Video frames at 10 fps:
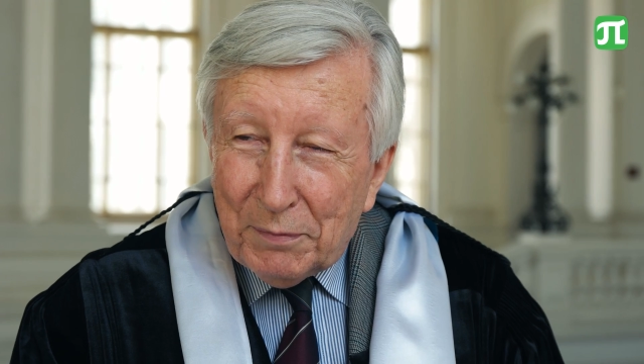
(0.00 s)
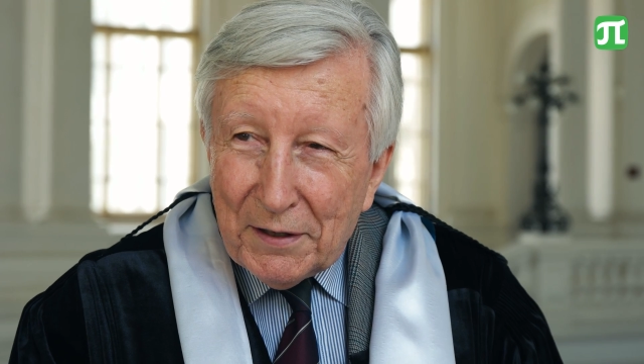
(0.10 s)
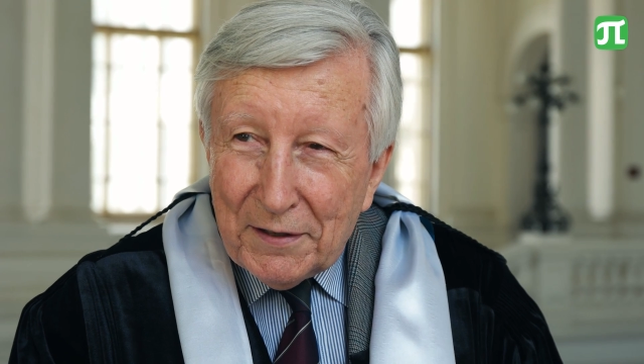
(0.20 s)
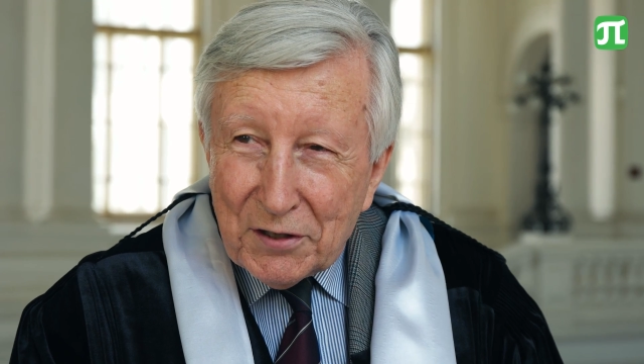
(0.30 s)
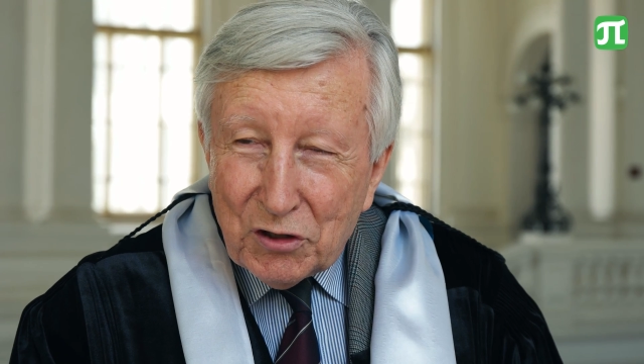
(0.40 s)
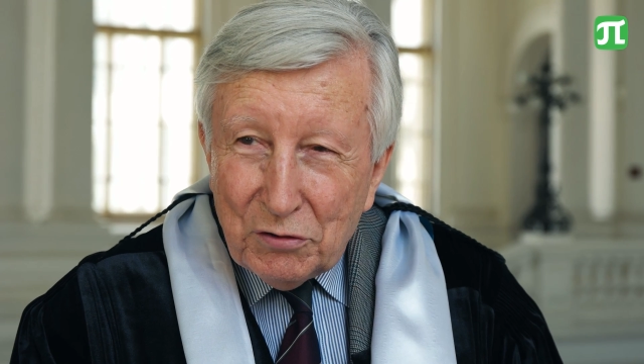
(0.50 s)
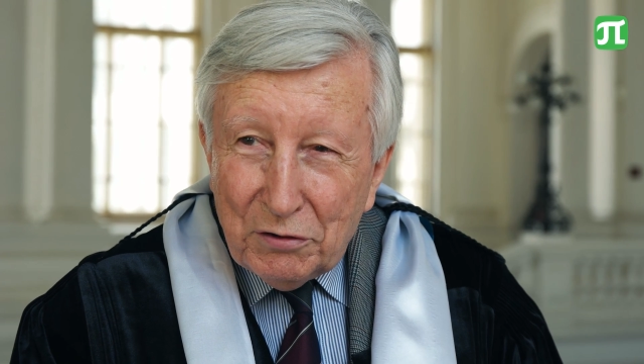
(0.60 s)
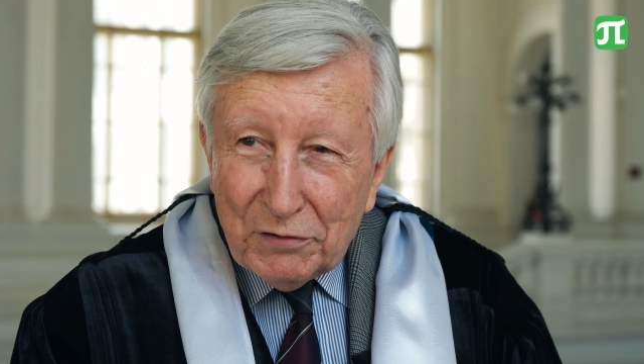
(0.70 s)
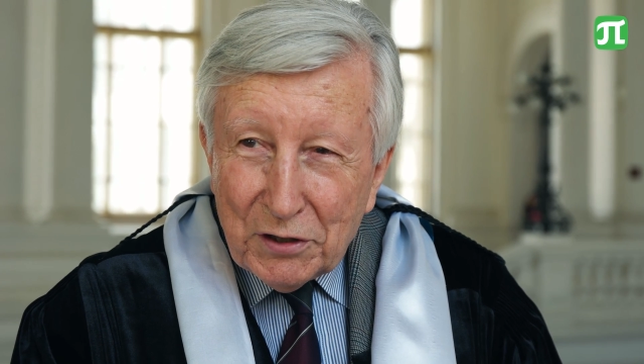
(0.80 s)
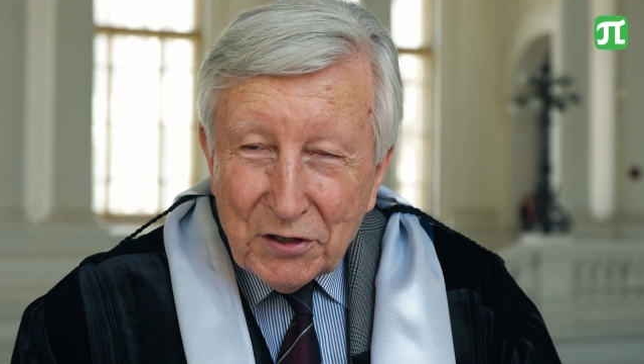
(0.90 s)
by this
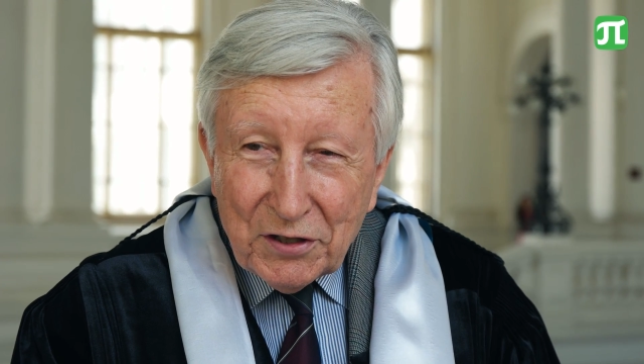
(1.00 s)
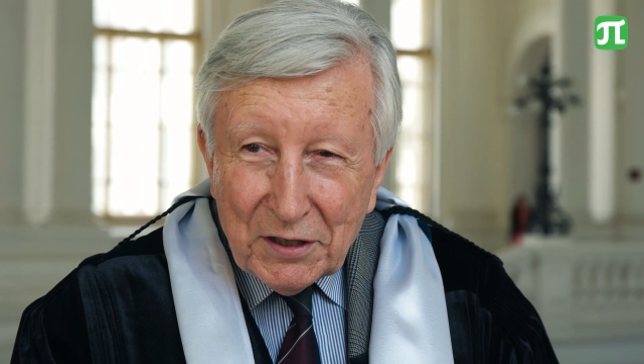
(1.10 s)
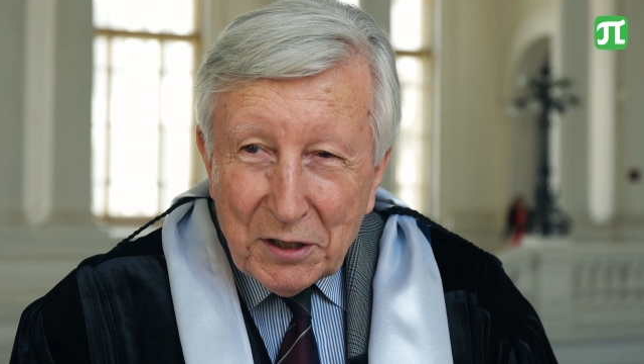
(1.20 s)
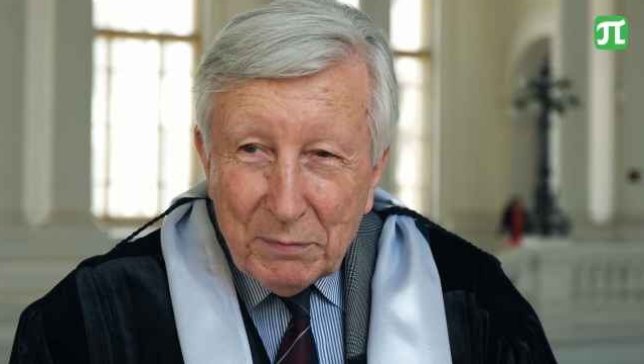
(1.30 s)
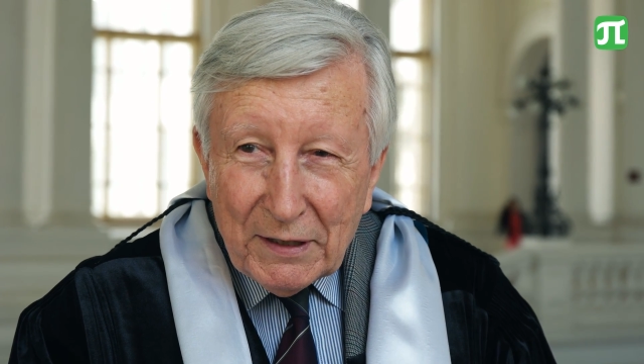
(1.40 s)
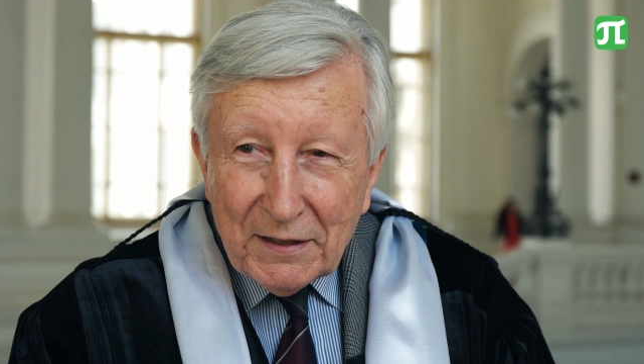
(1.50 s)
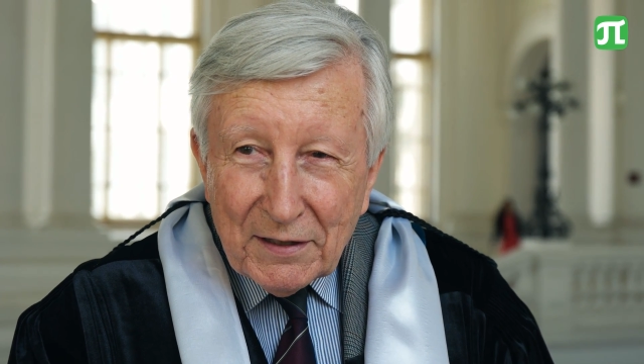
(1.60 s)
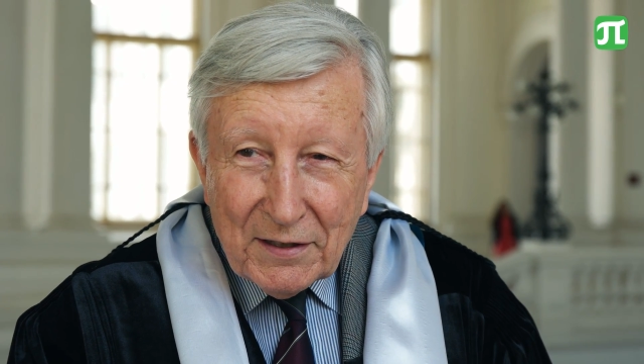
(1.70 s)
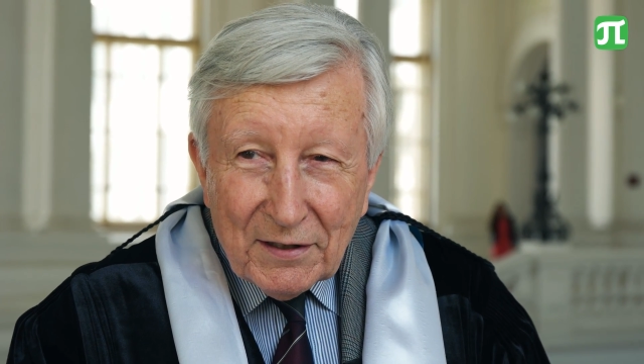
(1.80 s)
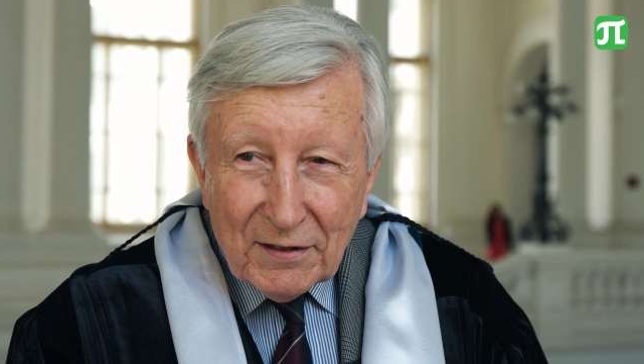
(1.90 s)
university
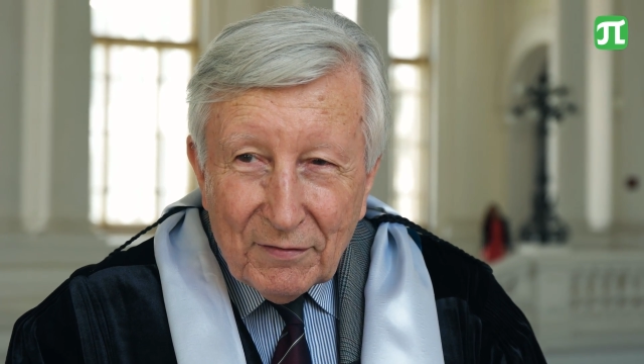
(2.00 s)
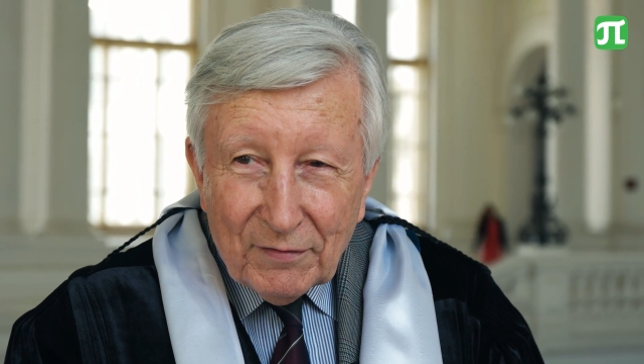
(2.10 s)
because,